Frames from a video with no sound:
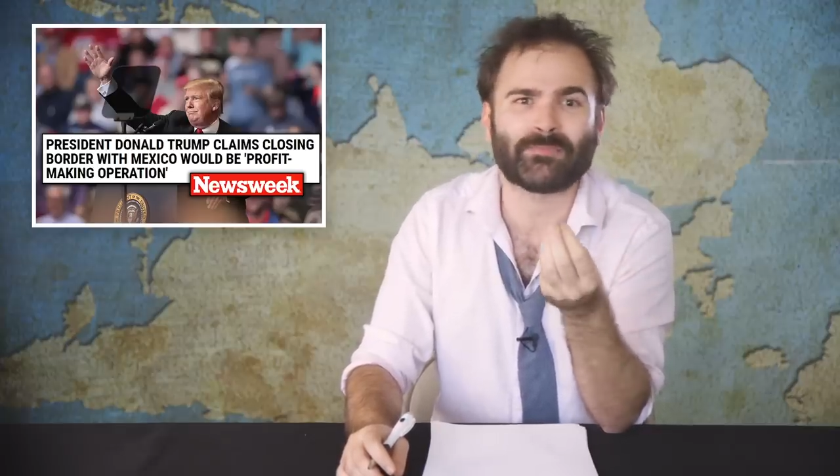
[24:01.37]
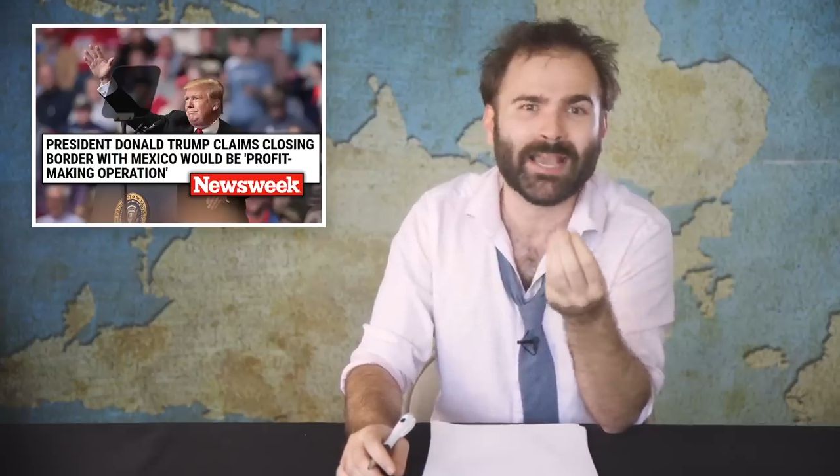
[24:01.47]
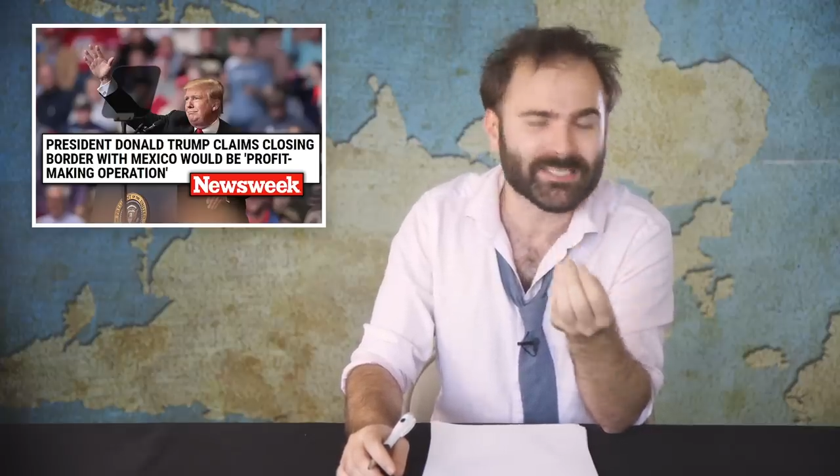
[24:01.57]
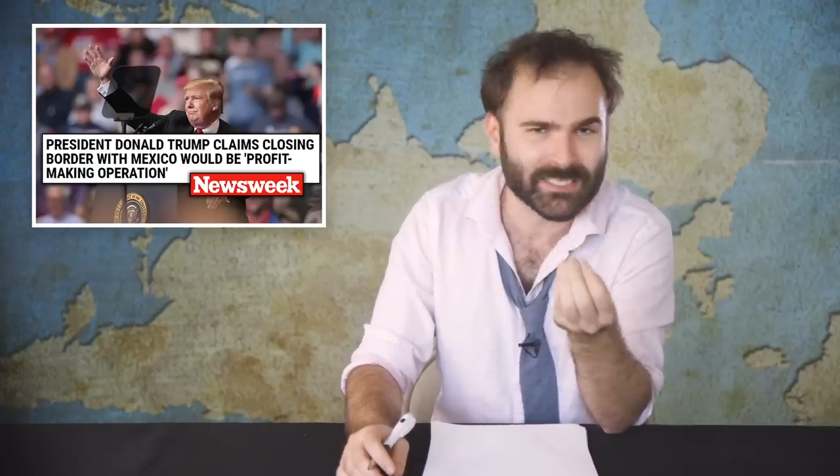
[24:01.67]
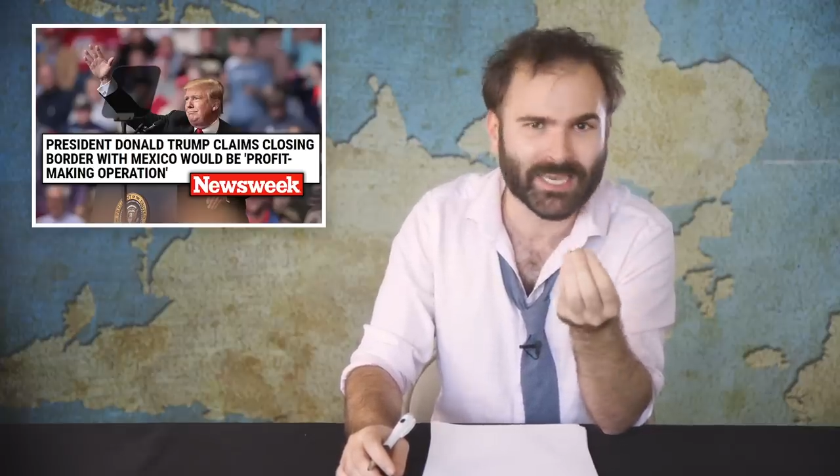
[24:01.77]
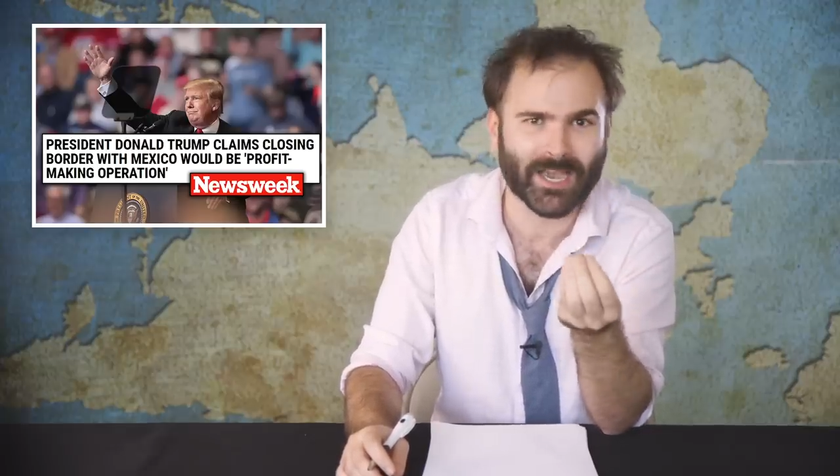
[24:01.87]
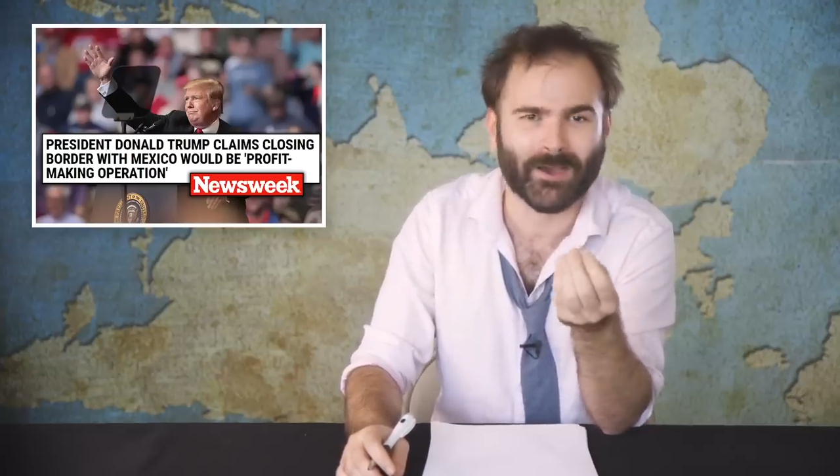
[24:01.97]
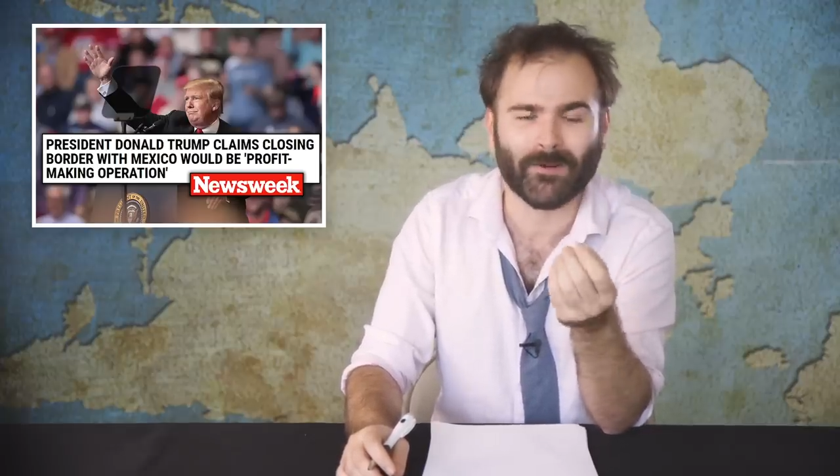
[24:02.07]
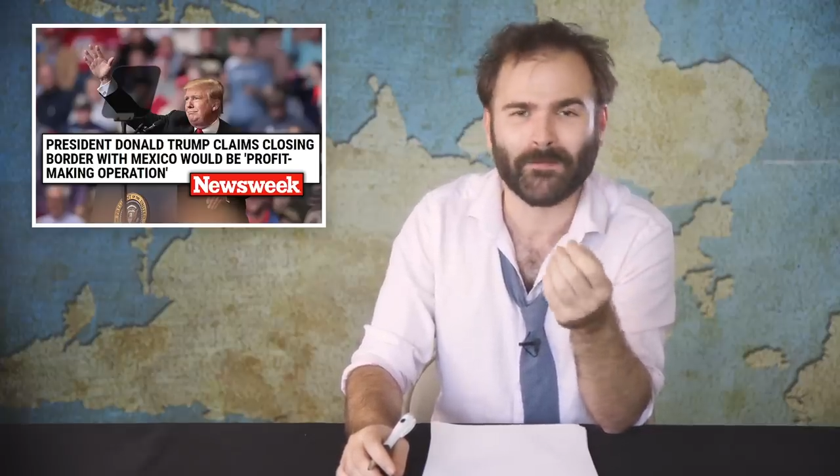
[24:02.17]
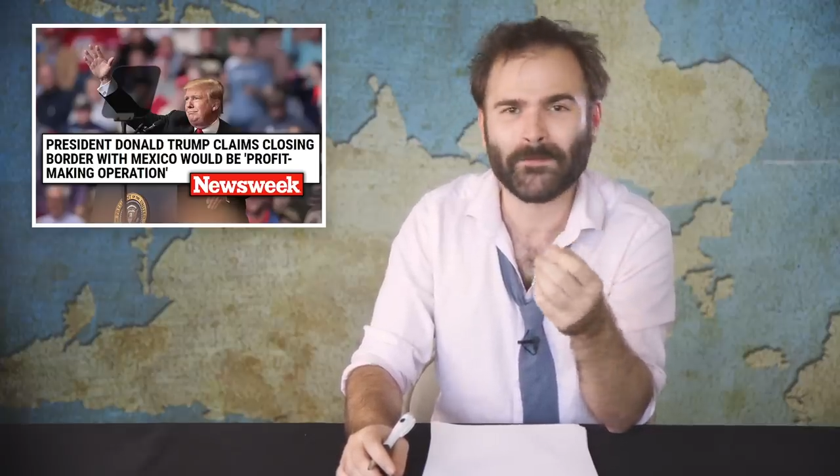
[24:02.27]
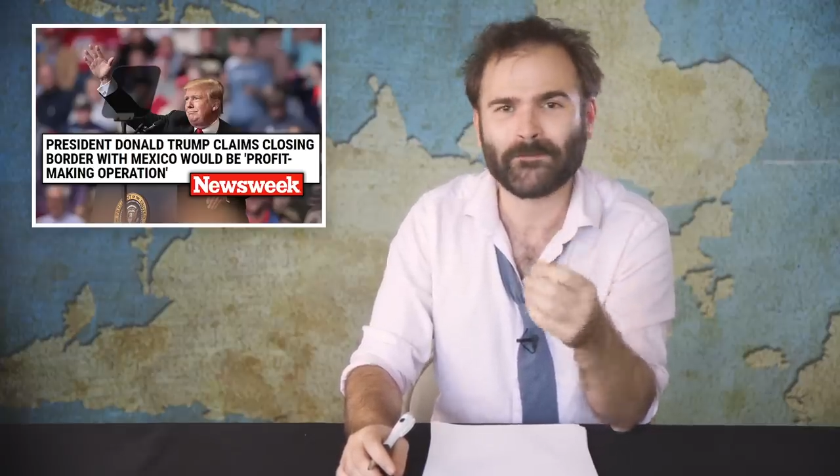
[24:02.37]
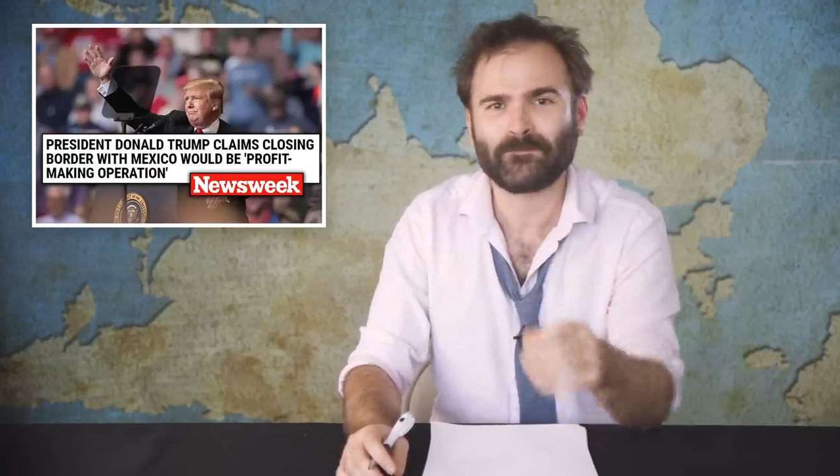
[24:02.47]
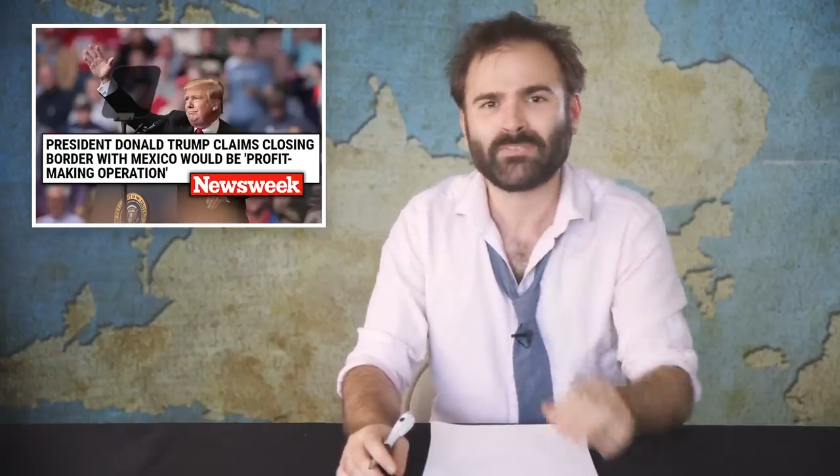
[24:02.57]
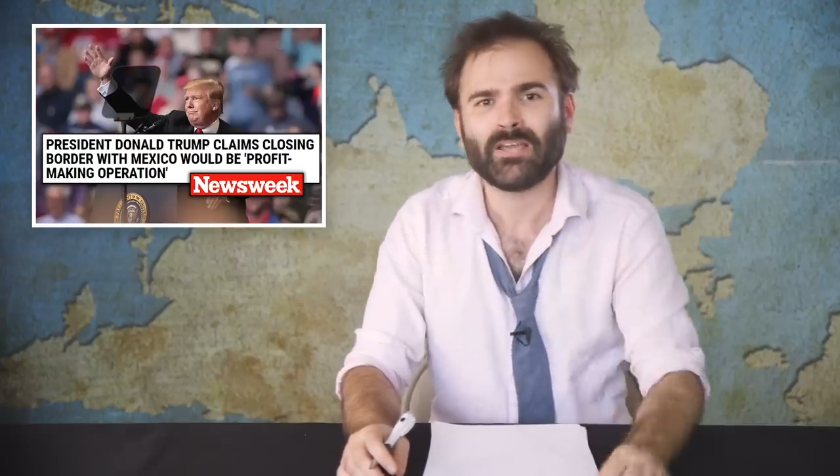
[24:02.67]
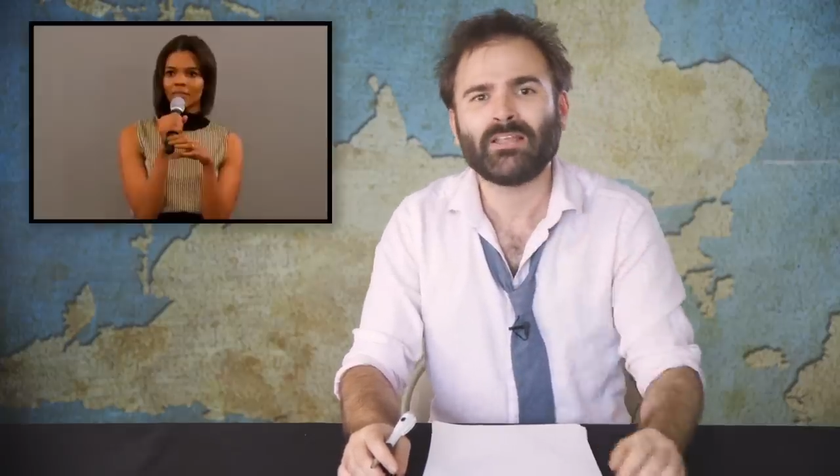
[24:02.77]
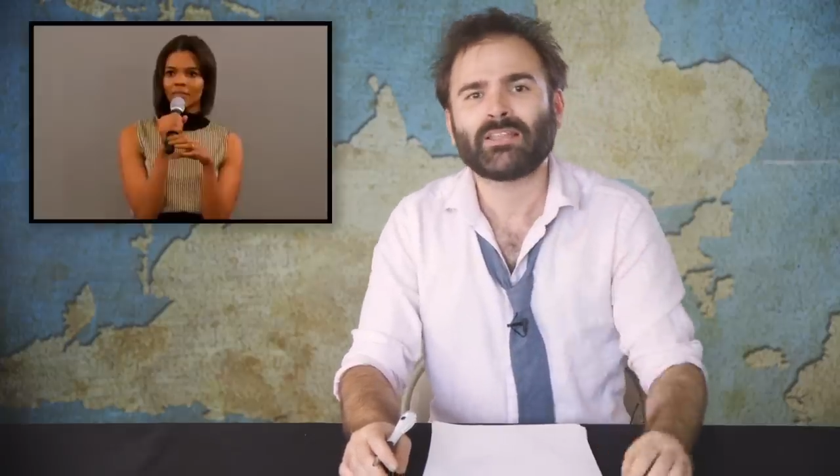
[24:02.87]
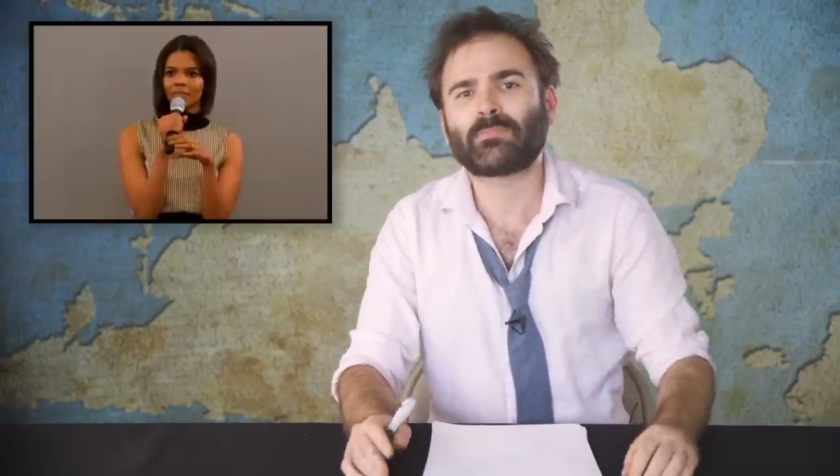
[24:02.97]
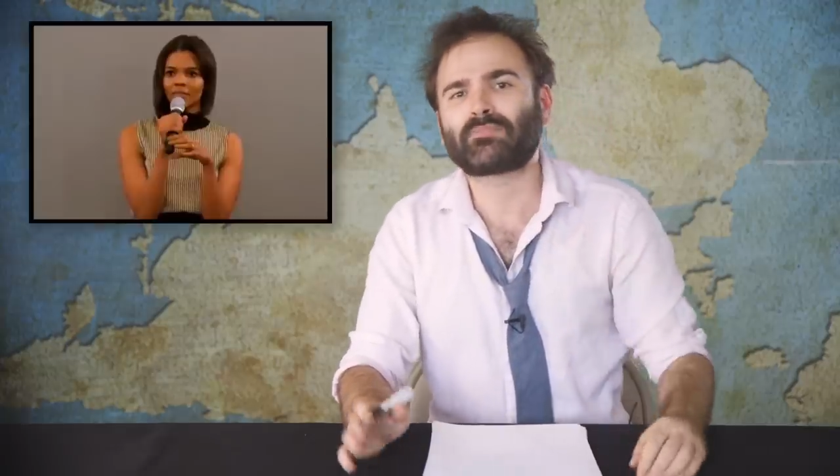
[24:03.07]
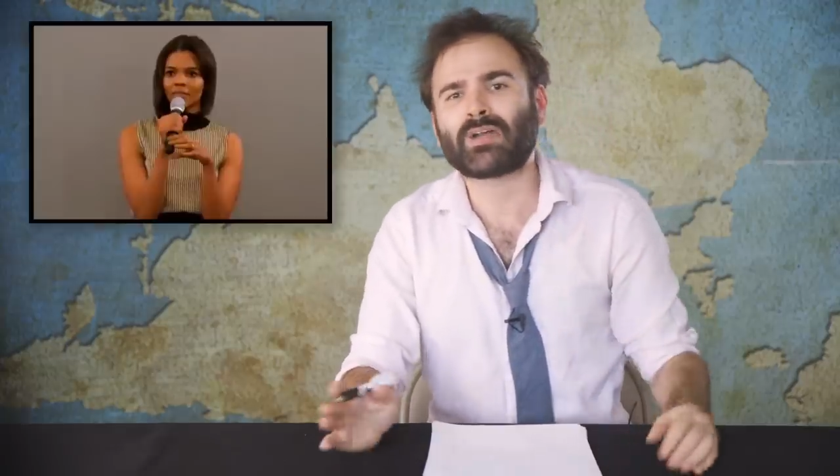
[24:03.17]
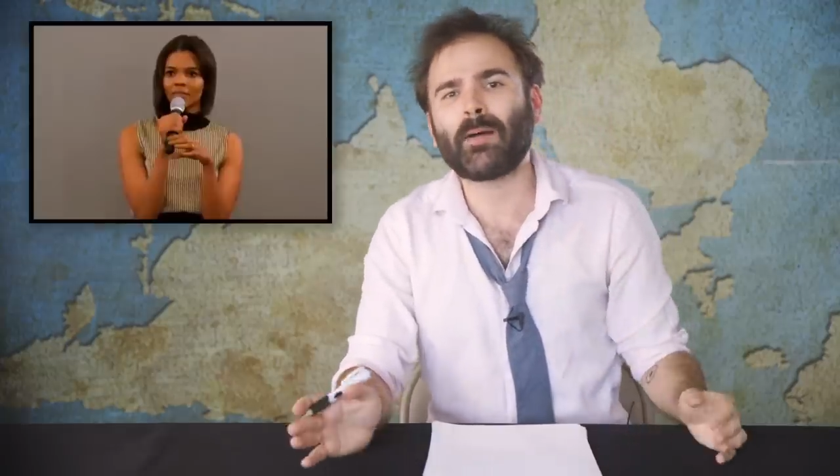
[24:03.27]
Mexico.
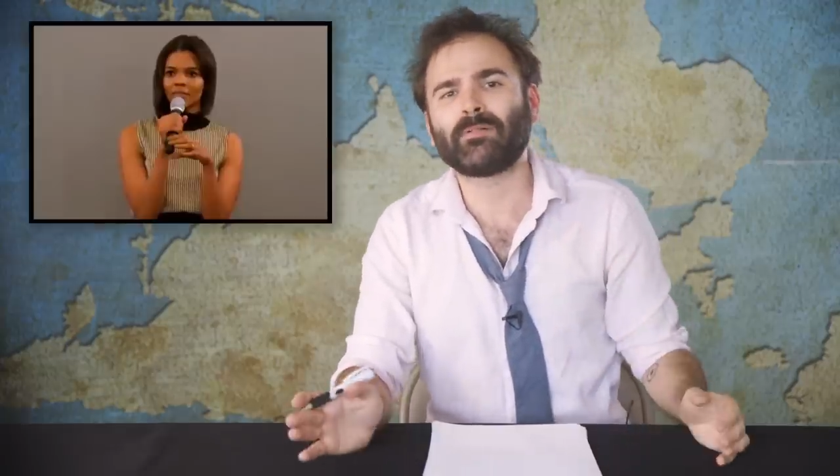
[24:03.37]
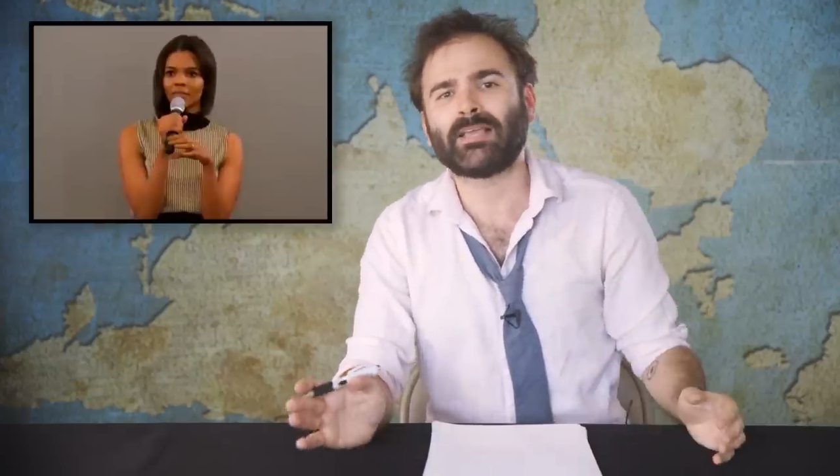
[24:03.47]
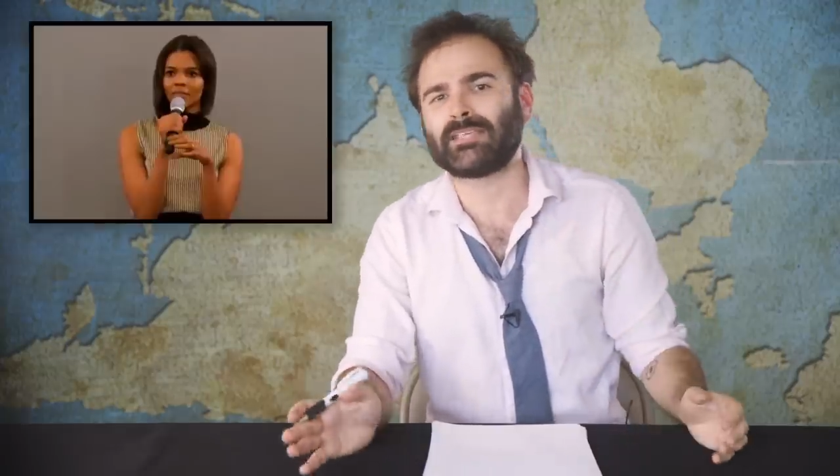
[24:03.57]
The problem